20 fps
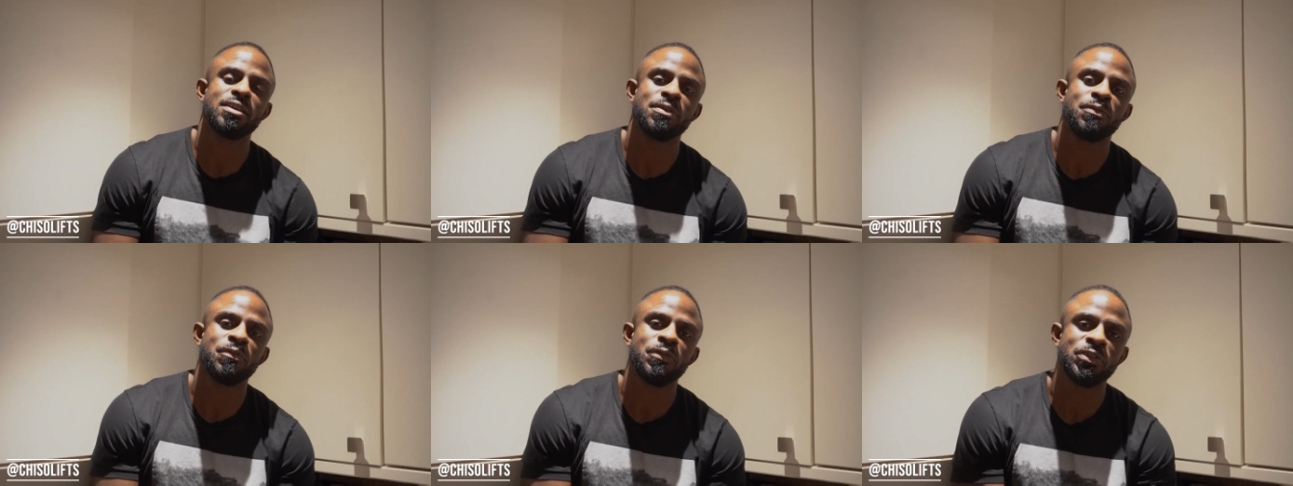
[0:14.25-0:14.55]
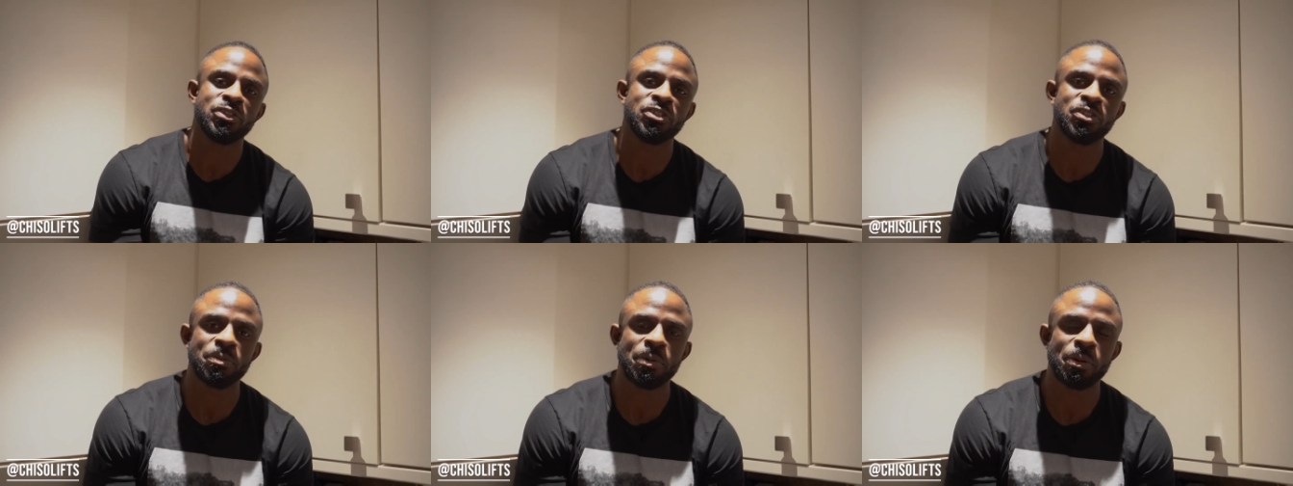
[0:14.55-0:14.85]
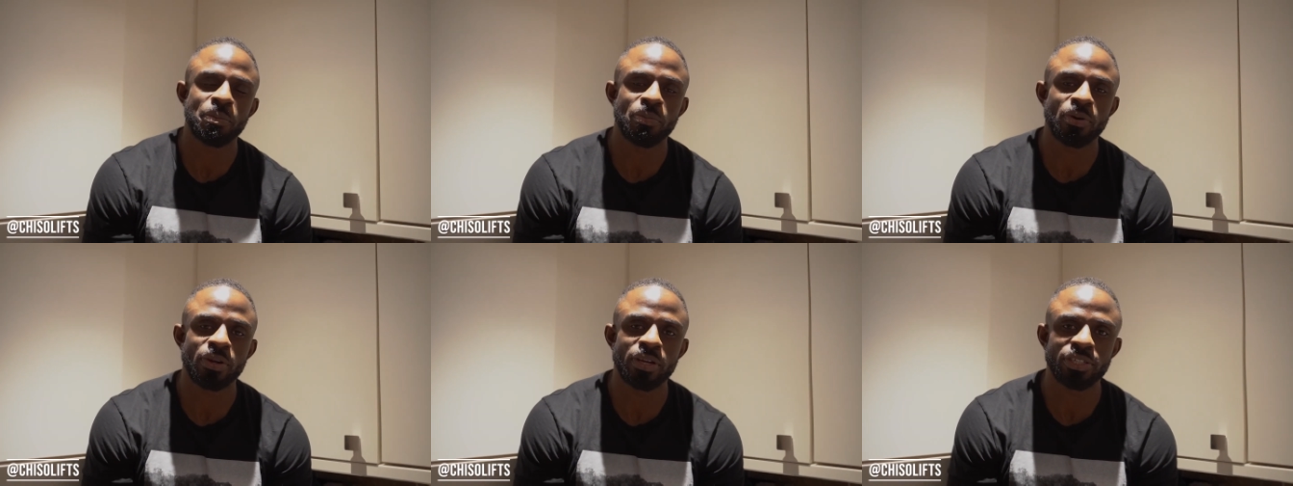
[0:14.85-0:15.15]
featuring
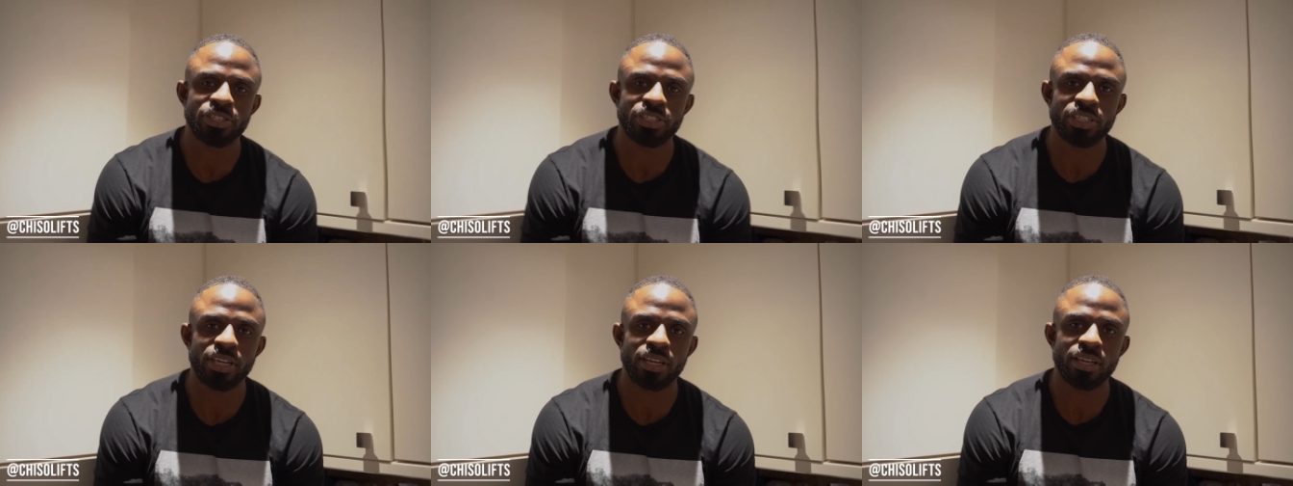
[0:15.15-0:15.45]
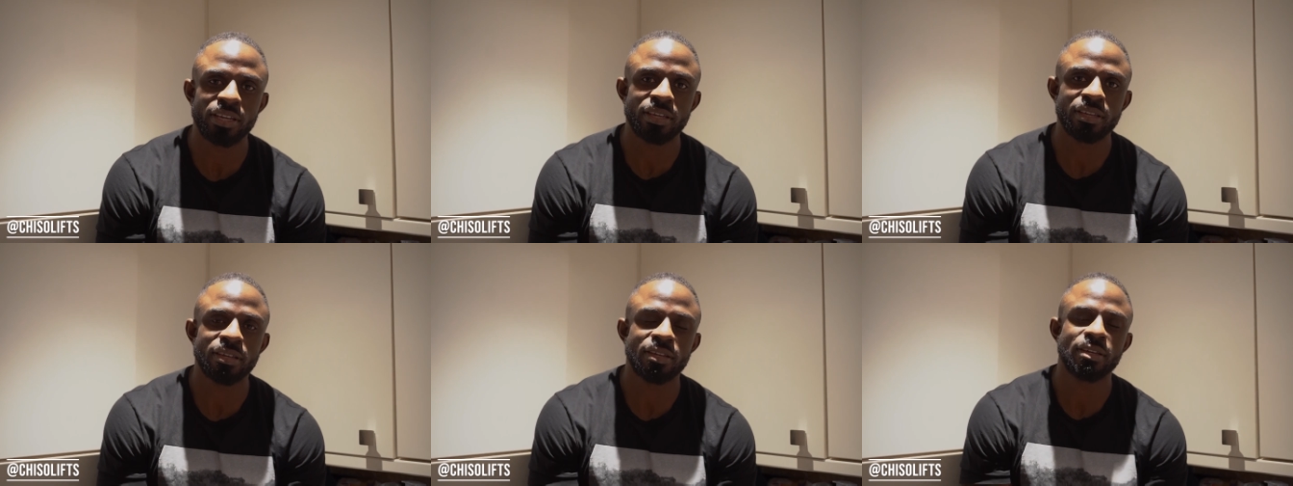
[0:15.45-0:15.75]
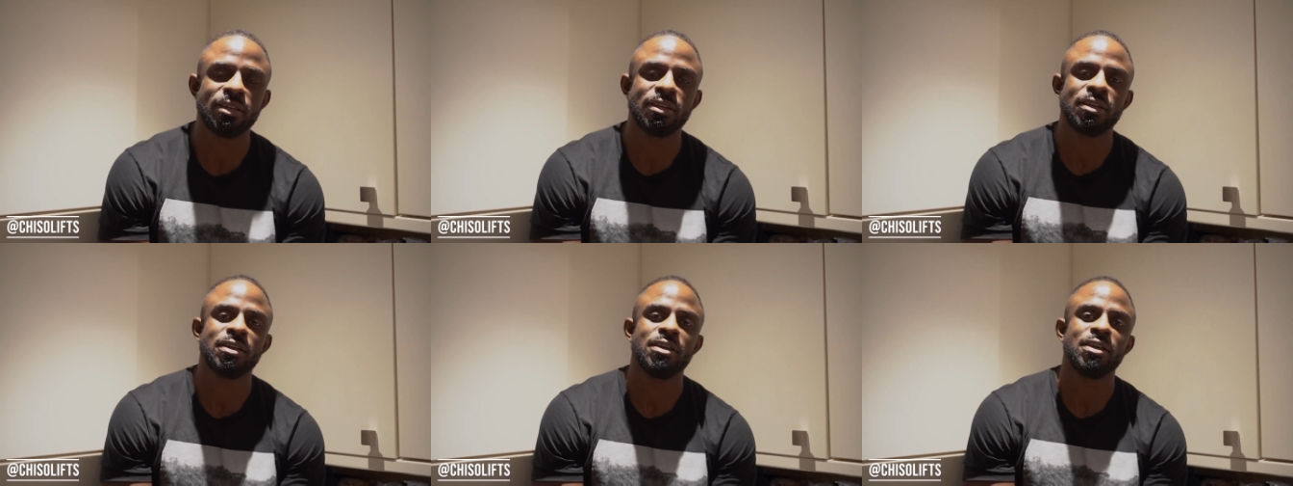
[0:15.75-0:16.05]
my boy Shay.
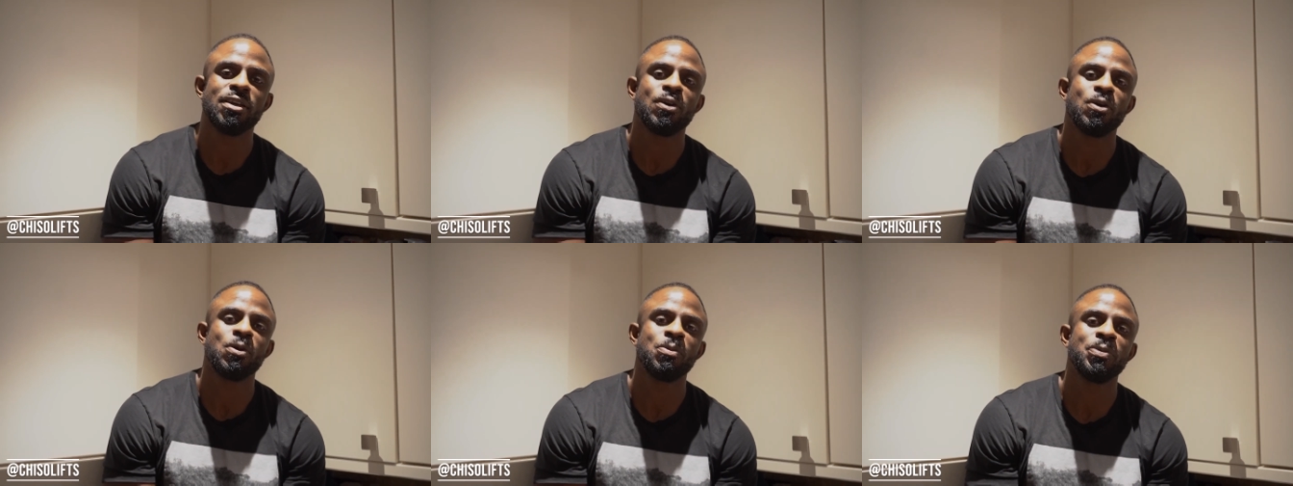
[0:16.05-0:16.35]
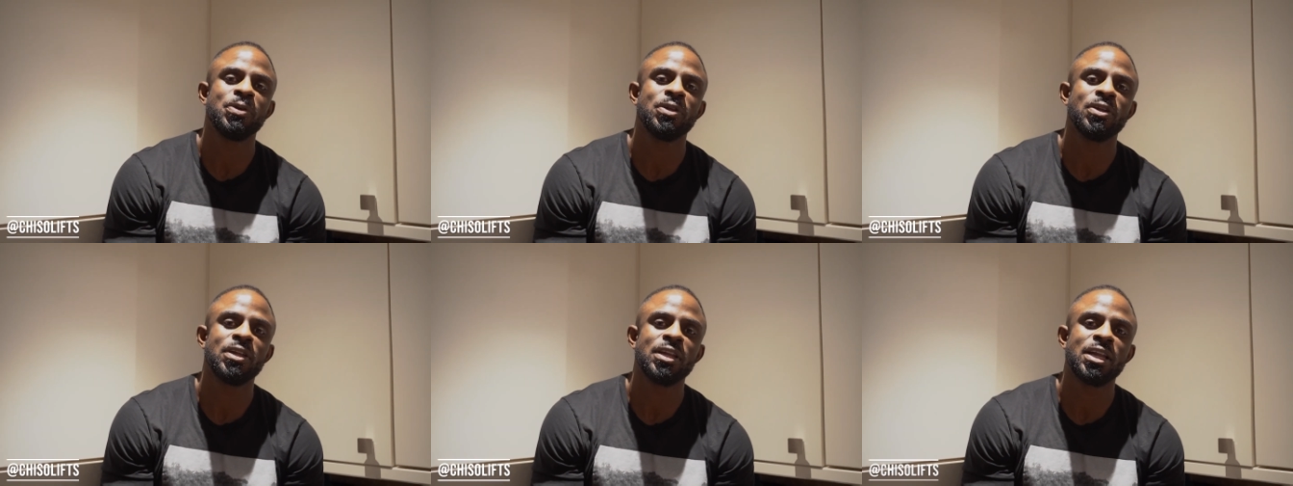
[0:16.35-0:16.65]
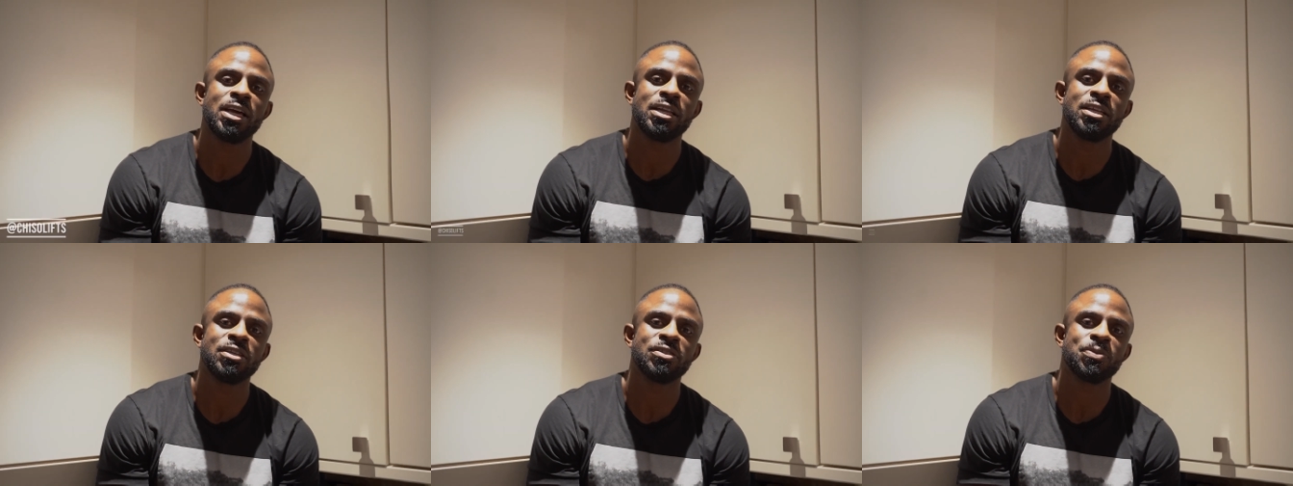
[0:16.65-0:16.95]
Hope you lot
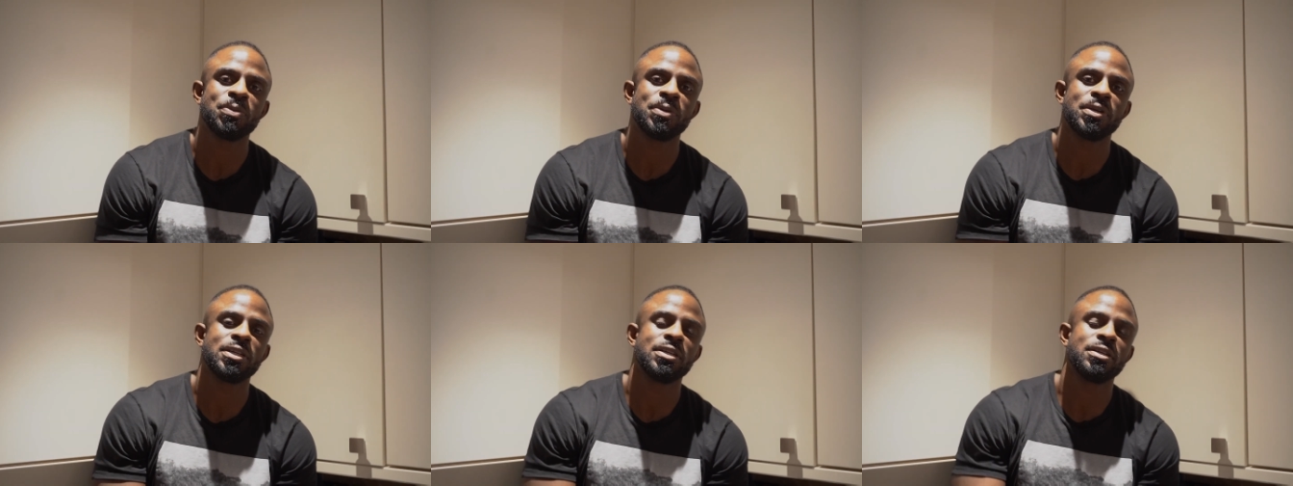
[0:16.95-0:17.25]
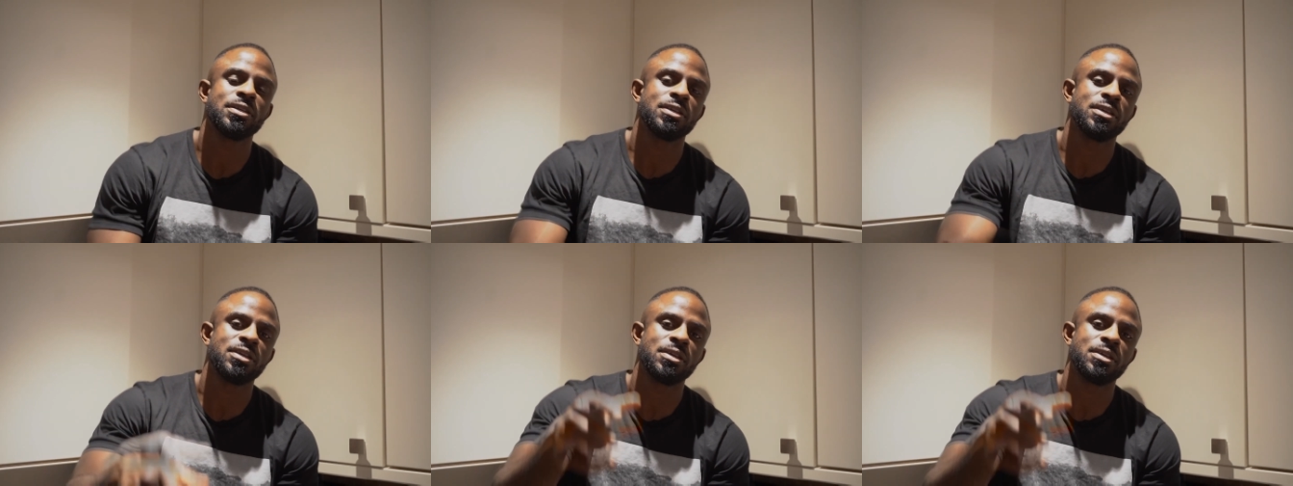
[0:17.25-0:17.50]
like this one.